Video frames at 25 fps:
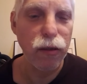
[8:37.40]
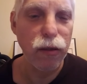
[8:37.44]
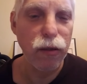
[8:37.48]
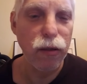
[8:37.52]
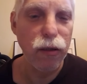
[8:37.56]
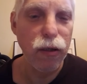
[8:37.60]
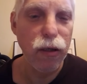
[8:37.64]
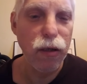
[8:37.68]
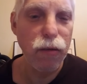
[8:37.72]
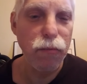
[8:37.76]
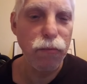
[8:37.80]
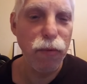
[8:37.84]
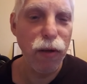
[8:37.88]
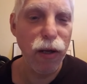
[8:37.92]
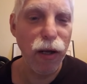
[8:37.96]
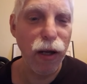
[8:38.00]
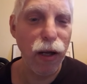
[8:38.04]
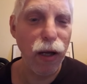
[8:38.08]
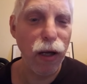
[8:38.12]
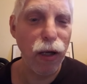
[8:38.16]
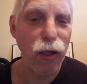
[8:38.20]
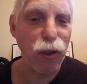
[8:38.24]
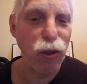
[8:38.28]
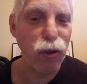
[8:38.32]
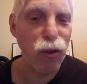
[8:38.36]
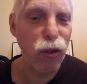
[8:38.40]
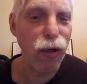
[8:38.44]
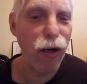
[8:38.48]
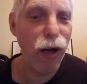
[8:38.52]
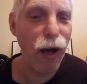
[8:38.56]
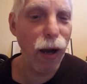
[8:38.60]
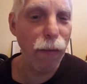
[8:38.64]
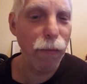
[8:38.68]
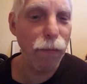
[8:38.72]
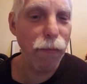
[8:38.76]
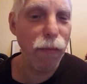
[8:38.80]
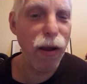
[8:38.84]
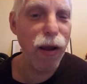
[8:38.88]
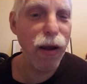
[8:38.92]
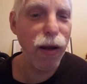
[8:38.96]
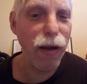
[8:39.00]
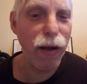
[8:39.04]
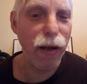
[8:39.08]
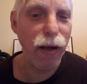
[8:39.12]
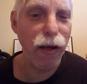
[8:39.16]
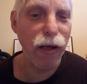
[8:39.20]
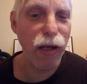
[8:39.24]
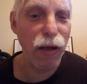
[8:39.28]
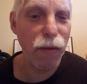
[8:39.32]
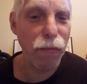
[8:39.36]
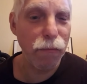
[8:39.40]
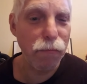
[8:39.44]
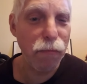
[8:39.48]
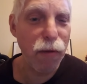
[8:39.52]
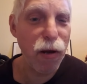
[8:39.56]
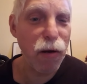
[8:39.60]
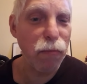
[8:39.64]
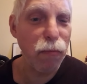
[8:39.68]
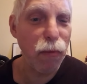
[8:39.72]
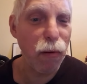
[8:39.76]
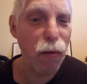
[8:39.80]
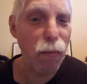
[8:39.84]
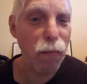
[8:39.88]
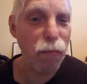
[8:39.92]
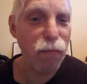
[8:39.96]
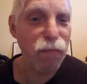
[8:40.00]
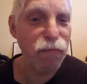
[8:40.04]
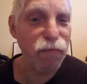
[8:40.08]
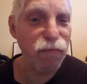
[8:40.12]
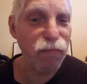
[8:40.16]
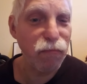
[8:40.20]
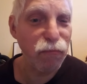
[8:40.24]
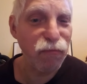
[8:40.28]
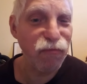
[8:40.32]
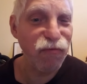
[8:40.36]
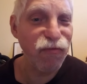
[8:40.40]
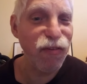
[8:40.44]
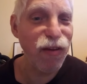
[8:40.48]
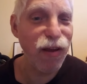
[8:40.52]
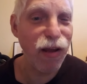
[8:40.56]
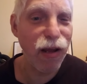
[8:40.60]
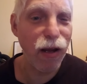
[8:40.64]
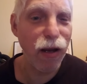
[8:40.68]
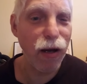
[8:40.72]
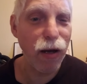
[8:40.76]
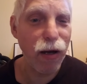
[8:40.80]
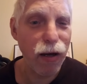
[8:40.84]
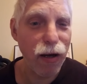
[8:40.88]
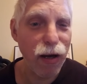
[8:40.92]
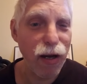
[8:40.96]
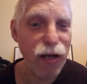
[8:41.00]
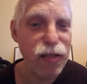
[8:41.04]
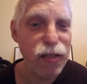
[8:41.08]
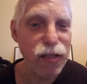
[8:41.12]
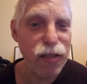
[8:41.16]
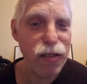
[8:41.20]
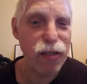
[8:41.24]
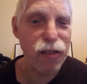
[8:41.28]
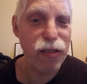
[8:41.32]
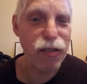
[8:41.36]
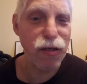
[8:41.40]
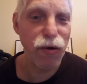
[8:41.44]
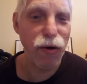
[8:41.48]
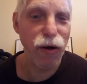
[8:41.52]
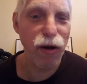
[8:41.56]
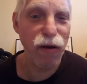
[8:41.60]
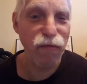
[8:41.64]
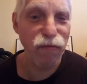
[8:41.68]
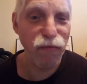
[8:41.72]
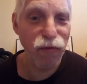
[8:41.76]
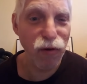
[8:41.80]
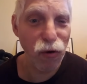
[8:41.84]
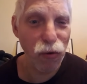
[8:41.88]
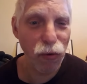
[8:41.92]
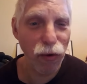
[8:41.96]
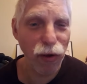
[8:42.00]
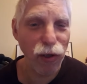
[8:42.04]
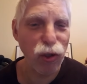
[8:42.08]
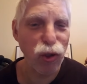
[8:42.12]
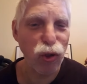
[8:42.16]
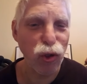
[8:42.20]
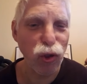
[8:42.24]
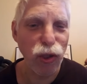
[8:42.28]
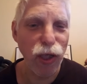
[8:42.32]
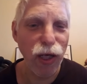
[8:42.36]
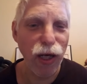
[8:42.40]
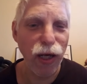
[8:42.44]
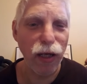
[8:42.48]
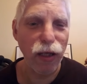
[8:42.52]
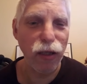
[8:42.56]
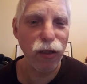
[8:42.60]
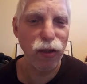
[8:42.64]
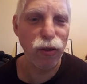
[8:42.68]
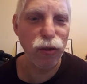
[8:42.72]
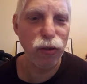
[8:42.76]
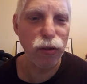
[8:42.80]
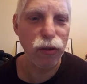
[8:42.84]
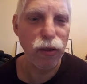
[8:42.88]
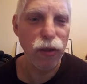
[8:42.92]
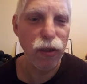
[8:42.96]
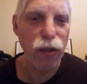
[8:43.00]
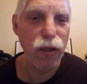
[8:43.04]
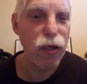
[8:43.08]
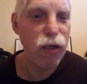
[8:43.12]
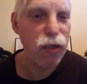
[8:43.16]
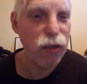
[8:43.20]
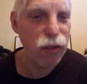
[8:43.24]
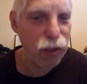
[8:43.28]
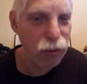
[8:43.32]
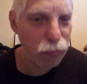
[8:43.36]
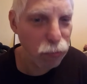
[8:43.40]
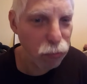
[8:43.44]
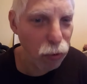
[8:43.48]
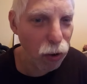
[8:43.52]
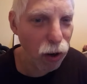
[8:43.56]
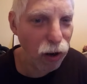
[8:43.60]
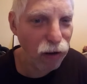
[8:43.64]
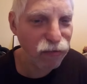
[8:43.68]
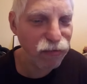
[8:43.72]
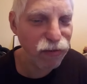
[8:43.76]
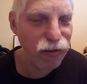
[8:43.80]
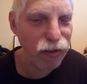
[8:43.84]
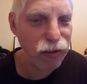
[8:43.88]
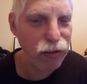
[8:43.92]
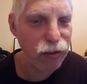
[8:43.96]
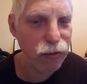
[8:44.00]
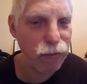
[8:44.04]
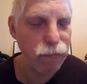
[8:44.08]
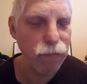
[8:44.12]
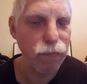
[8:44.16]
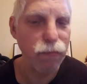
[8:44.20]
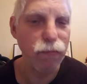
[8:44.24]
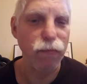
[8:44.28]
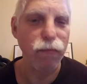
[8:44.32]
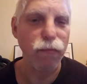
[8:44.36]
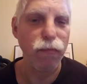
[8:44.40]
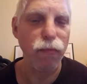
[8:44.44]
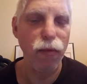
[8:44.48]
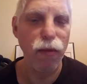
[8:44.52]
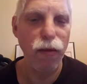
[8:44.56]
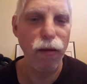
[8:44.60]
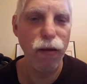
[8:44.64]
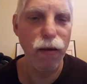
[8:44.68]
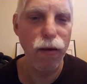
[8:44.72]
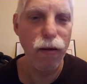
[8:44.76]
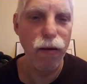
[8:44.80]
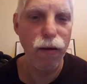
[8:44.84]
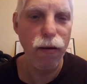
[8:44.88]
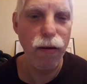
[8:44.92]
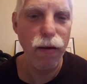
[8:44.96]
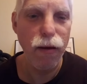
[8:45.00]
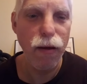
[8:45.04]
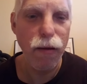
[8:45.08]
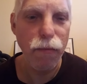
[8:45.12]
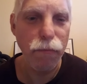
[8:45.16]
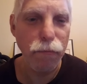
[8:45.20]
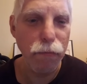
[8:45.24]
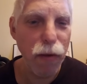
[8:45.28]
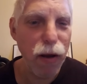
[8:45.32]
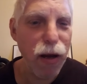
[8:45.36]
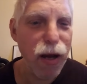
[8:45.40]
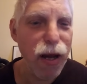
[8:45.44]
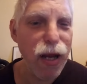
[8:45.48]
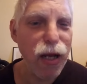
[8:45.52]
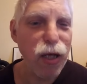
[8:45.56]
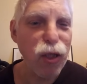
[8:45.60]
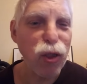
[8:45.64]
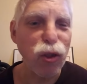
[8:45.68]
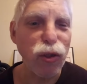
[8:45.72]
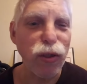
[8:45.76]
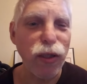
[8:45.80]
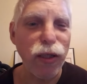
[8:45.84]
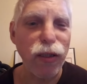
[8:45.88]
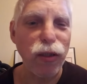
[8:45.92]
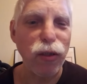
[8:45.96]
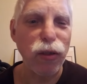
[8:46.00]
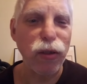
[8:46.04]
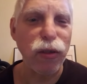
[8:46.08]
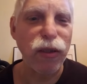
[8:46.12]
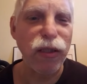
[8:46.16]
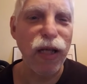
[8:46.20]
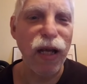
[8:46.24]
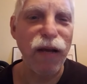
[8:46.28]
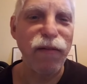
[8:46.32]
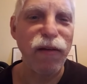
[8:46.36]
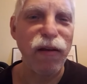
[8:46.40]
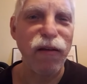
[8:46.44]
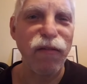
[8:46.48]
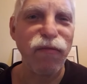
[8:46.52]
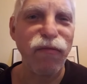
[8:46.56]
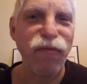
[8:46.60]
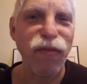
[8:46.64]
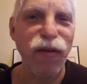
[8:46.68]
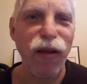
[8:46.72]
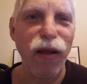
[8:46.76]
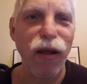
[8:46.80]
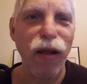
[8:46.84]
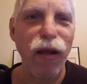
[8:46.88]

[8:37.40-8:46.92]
because you're not making the minimum fee necessary for your exchange to profit. Many exchanges have a fee